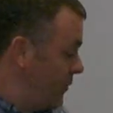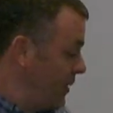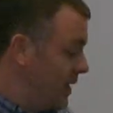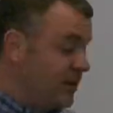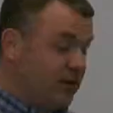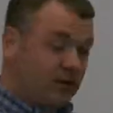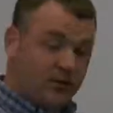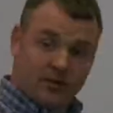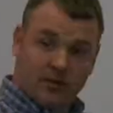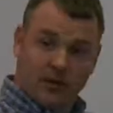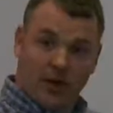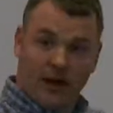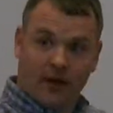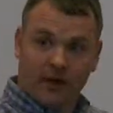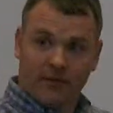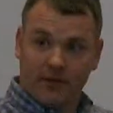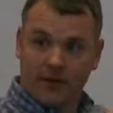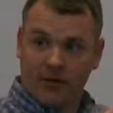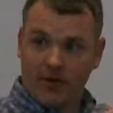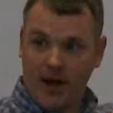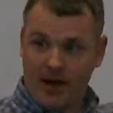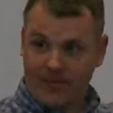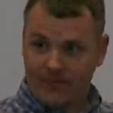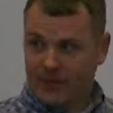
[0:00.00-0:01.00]
used the
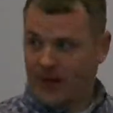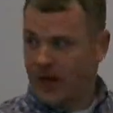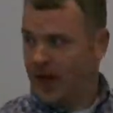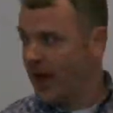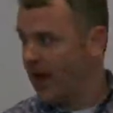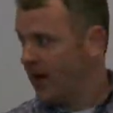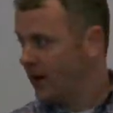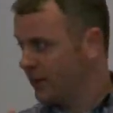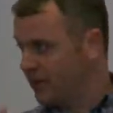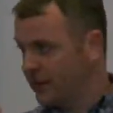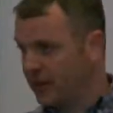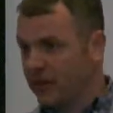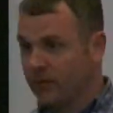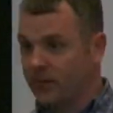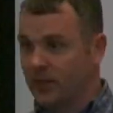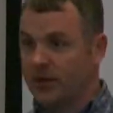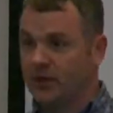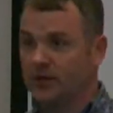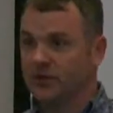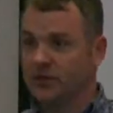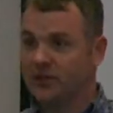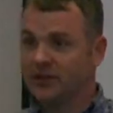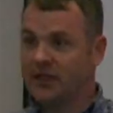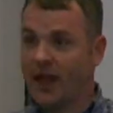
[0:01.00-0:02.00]
graph that I had up there. We
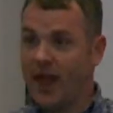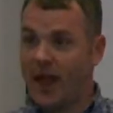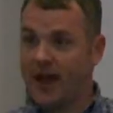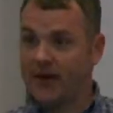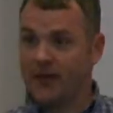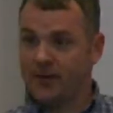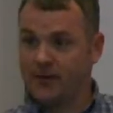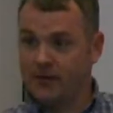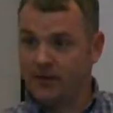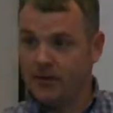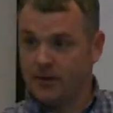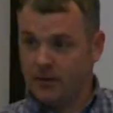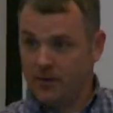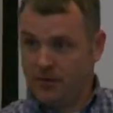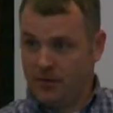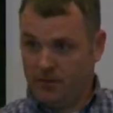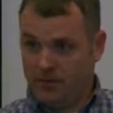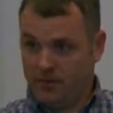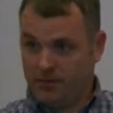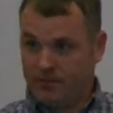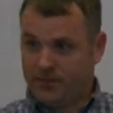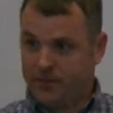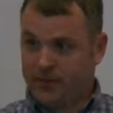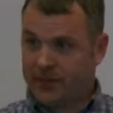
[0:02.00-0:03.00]
used 10
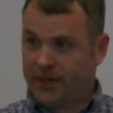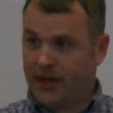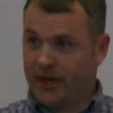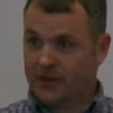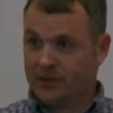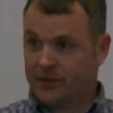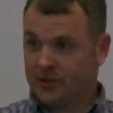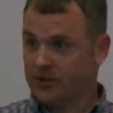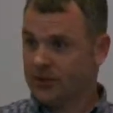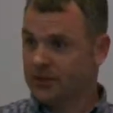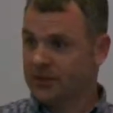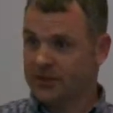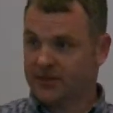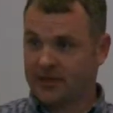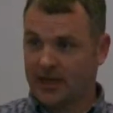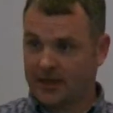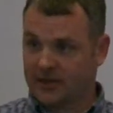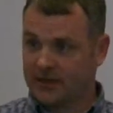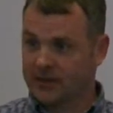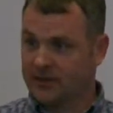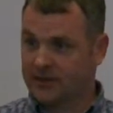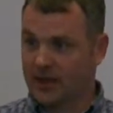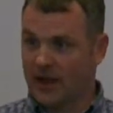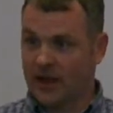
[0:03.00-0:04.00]
potential
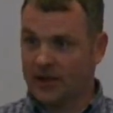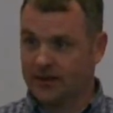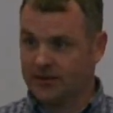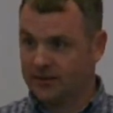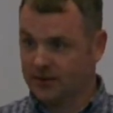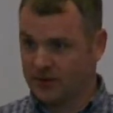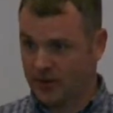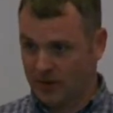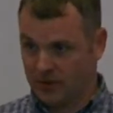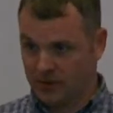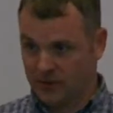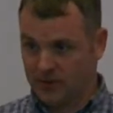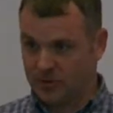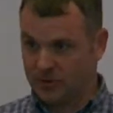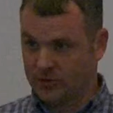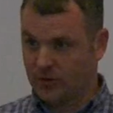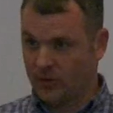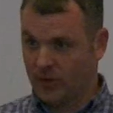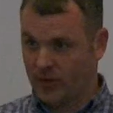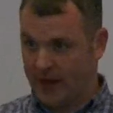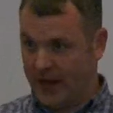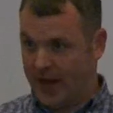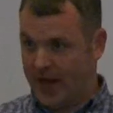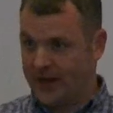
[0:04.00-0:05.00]
insecticides. So there's
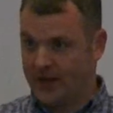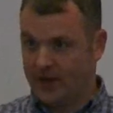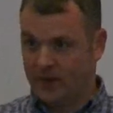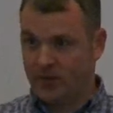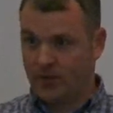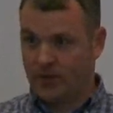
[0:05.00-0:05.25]
organic